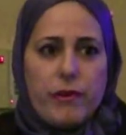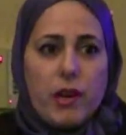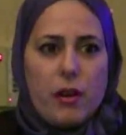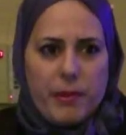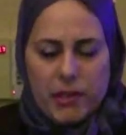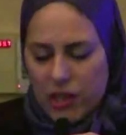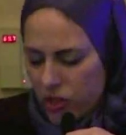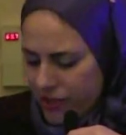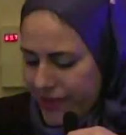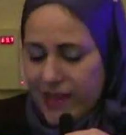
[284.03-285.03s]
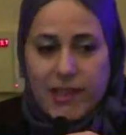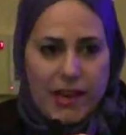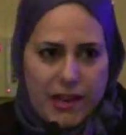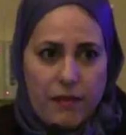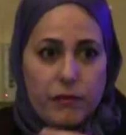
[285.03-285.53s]
recommendations that
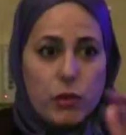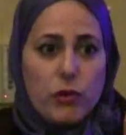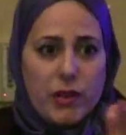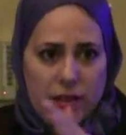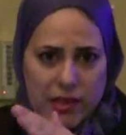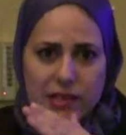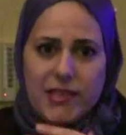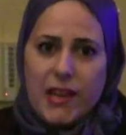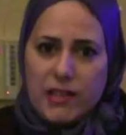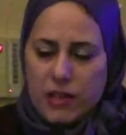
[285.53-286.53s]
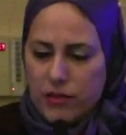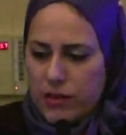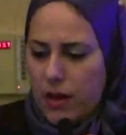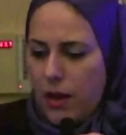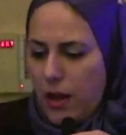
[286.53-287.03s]
I give during these 10 years.